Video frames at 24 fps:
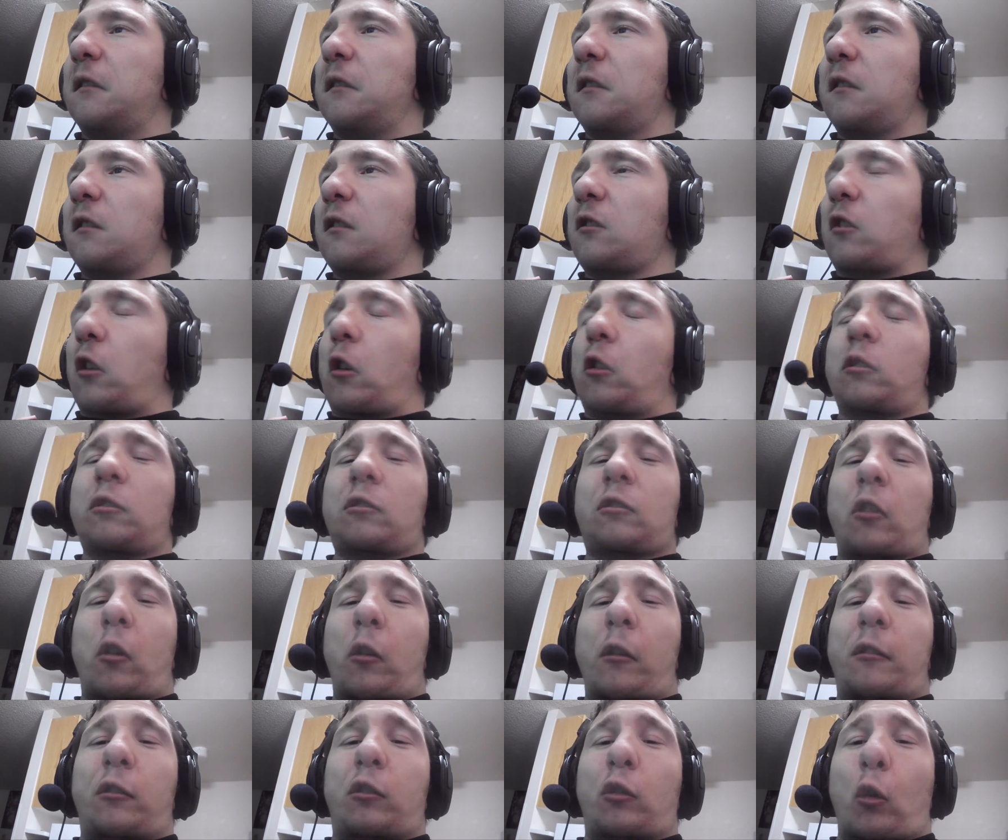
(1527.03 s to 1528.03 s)
long
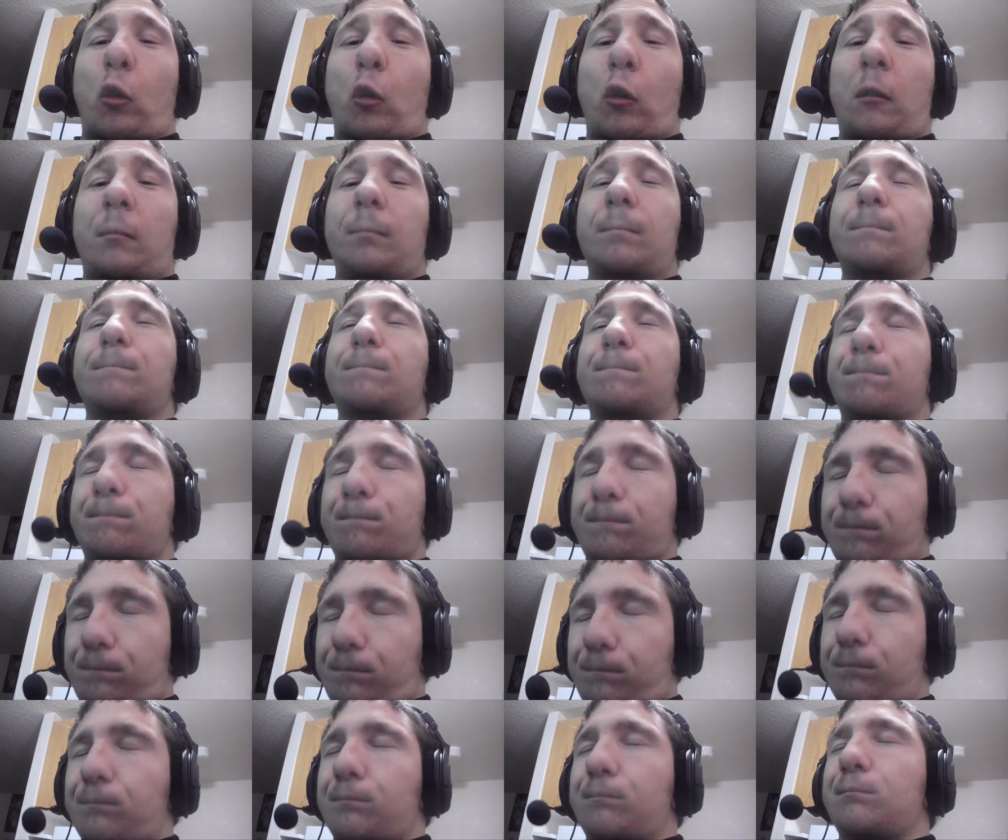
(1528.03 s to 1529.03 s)
story short,
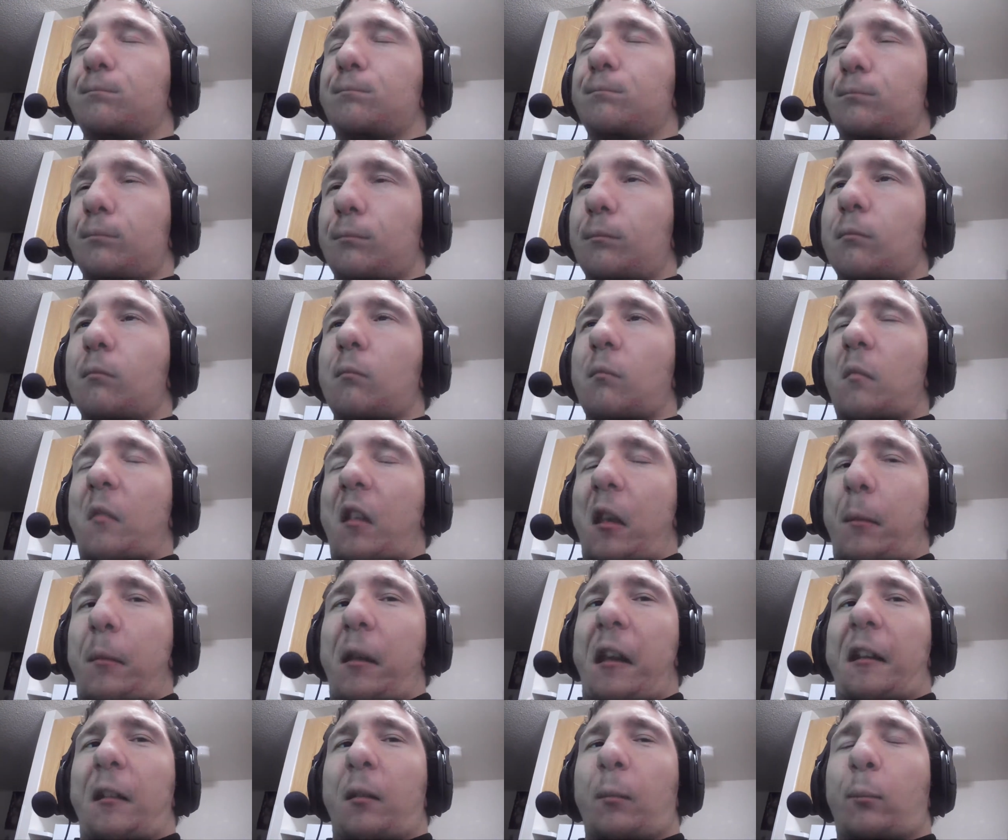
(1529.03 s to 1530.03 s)

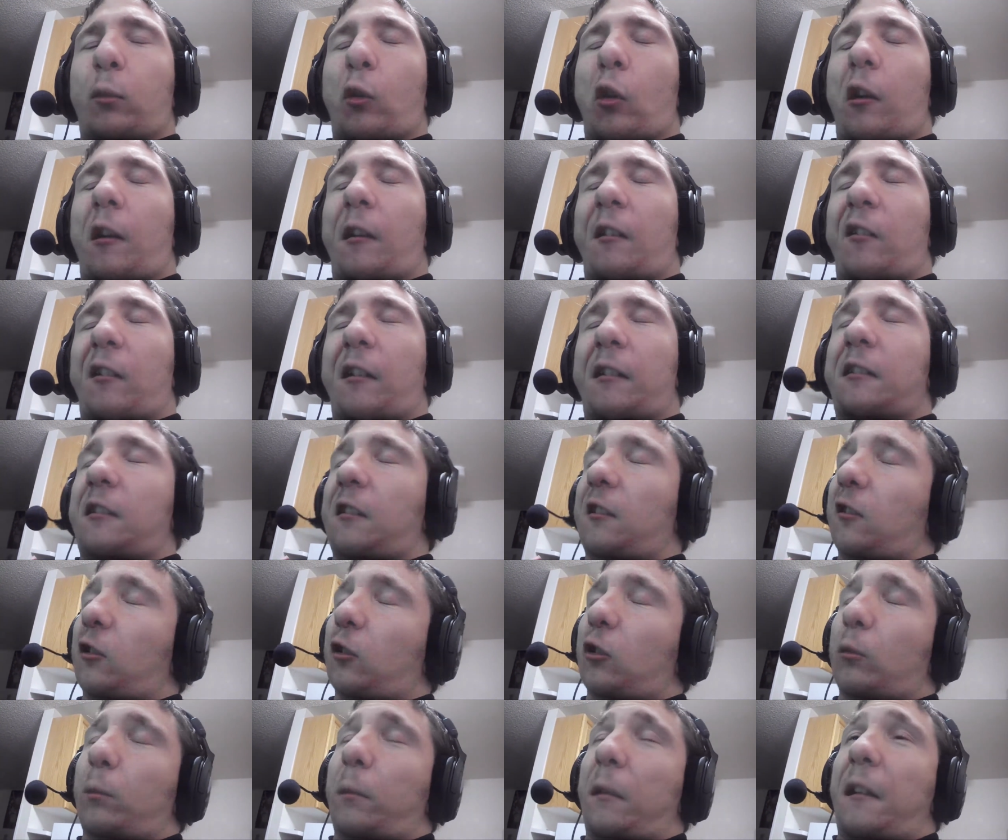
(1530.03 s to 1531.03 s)
making progress a
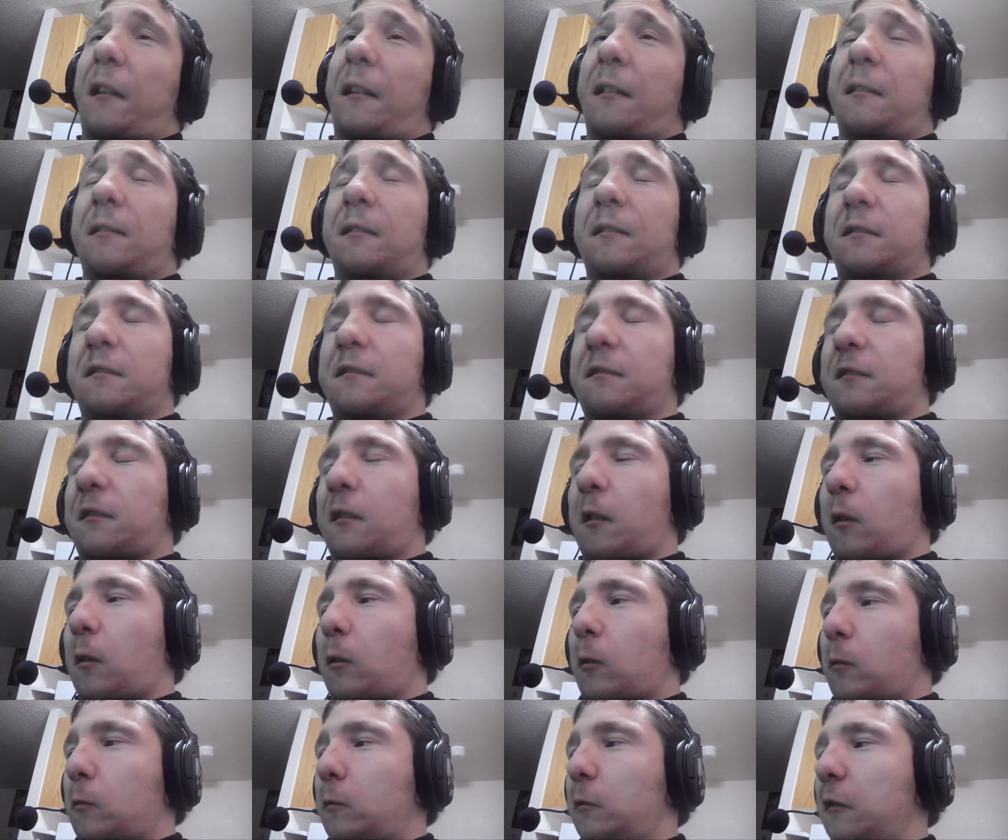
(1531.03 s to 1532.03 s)
little bit.
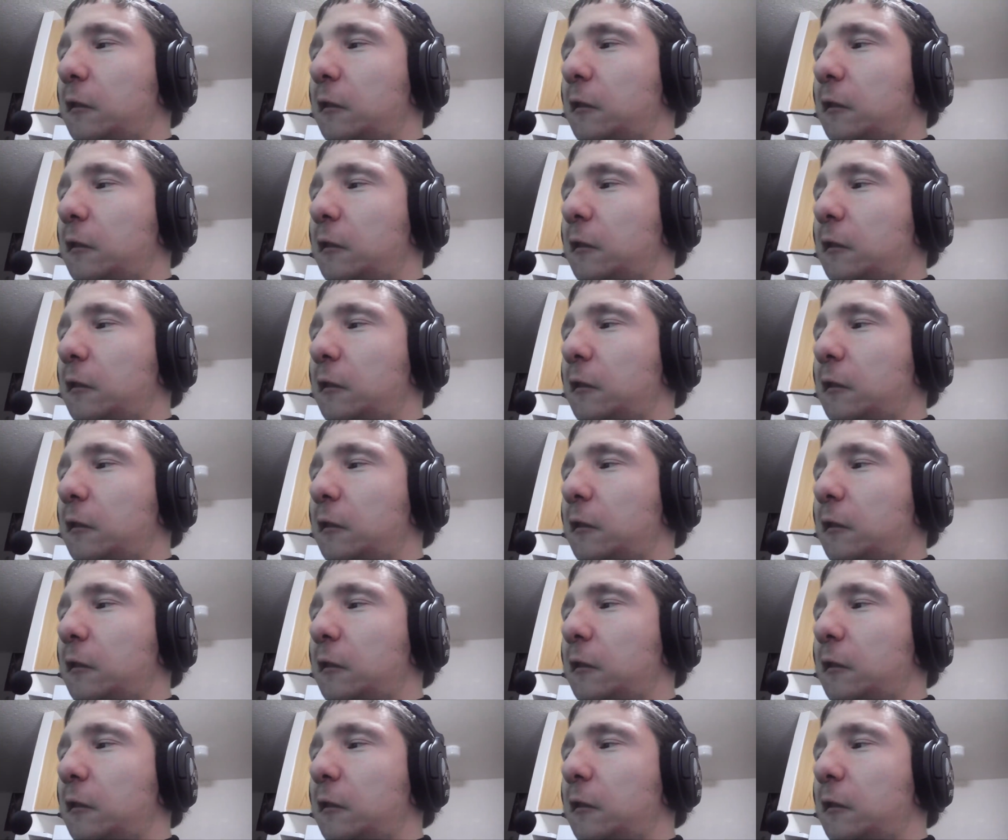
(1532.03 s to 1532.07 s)
So,